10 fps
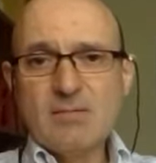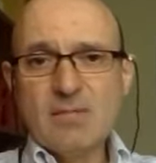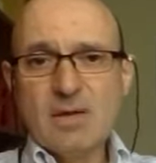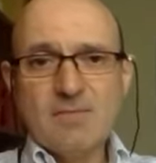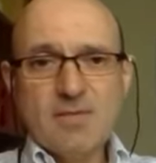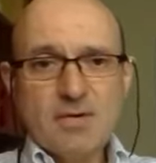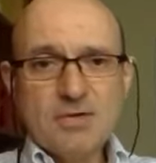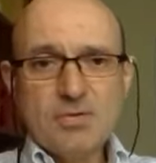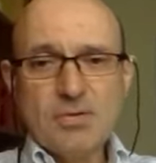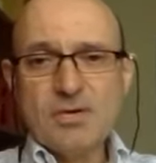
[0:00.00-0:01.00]
in very
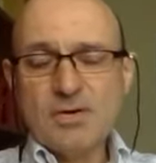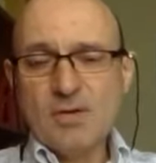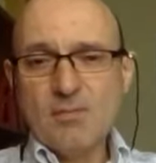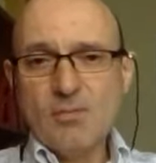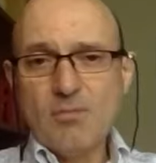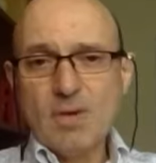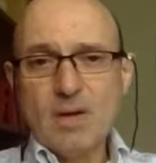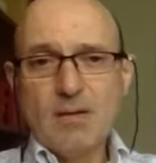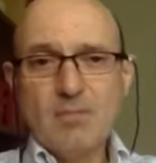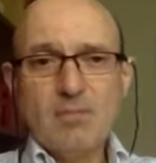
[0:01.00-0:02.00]
short-term
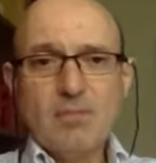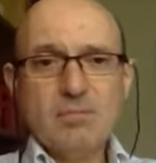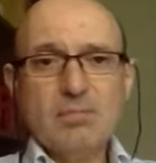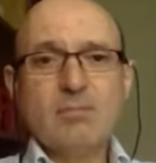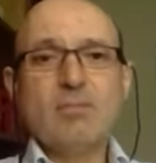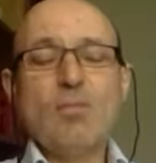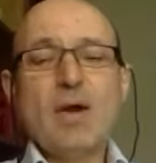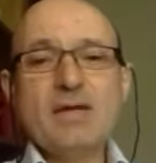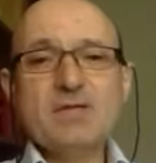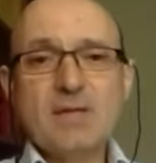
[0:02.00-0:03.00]
um,
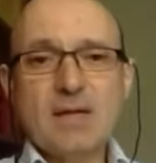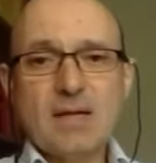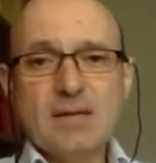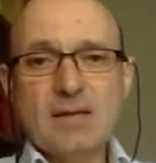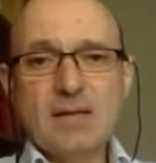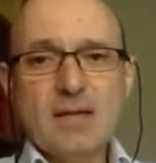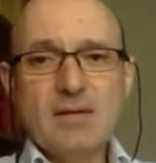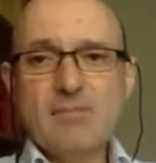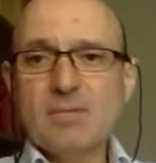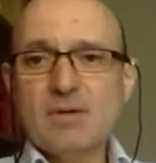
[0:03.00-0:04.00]
ways, and uh, they
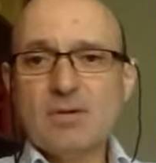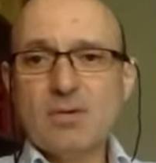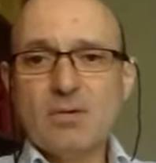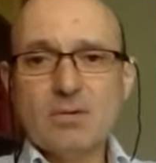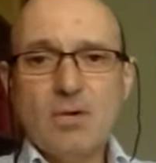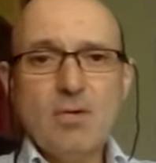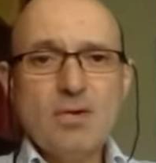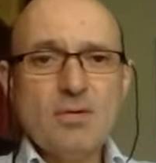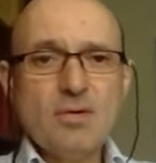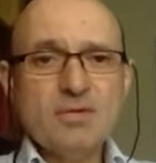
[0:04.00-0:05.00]
they're told, "Oh,
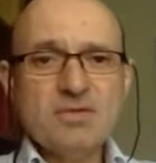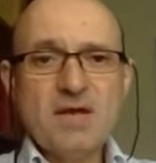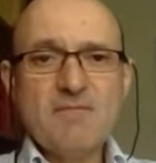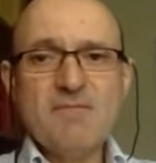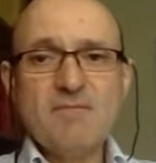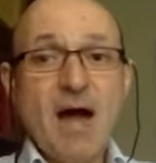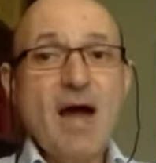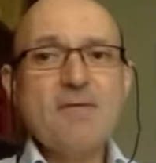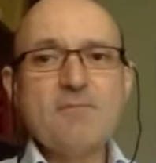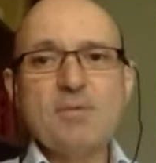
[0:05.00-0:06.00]
you're going to save
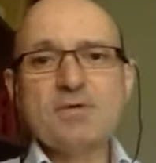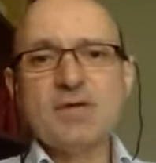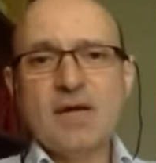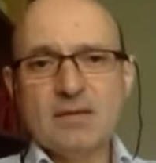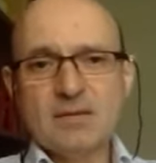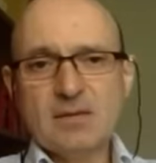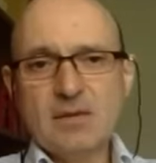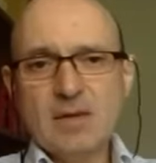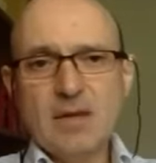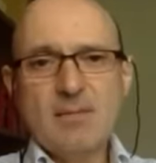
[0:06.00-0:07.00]
five percent."
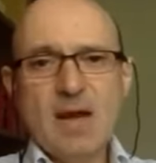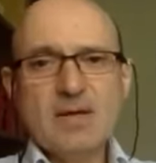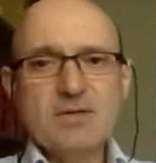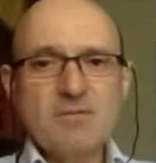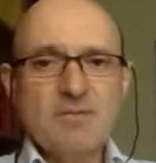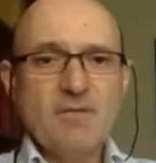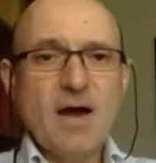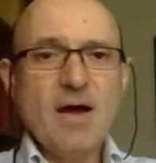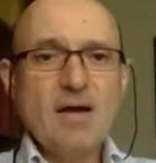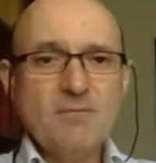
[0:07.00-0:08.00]
Imagine
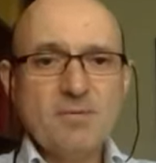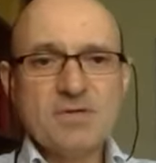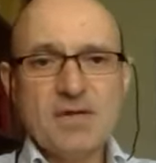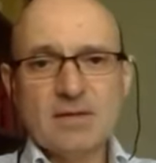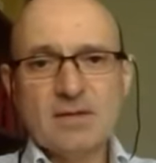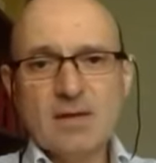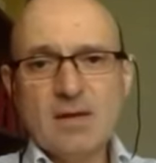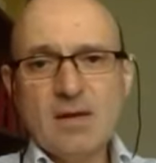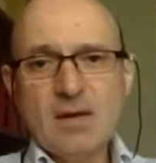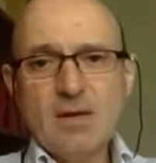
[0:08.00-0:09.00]
five percent,
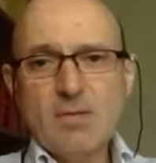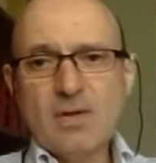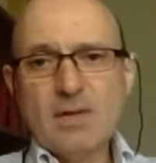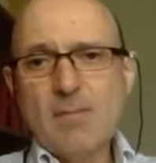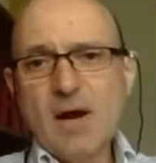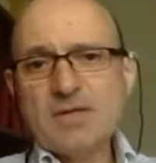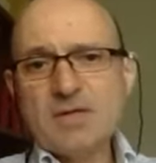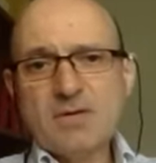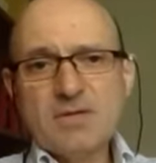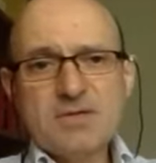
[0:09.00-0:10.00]
when the margin
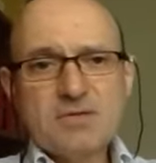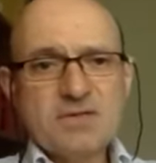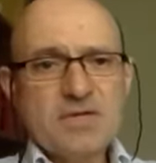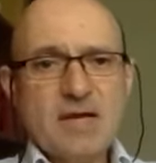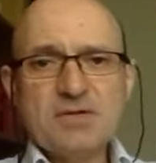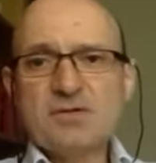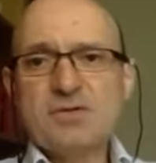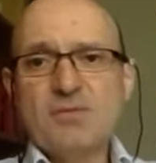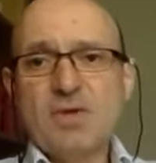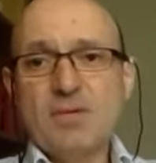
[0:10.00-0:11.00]
on these transactions
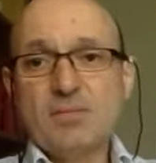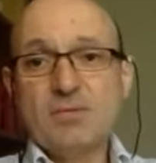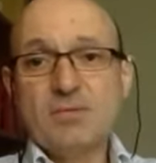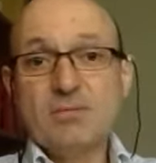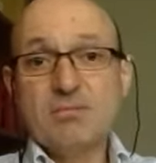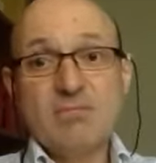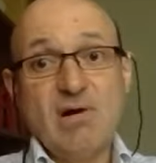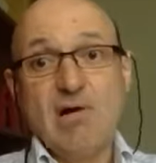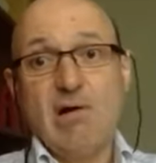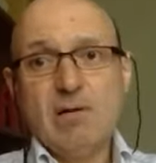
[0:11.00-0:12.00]
could be up to
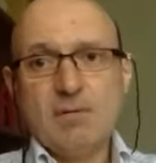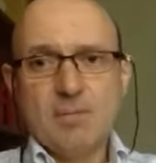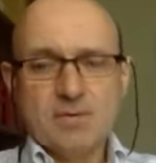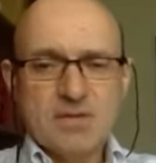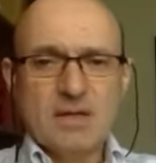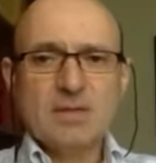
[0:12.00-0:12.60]
hundred percent.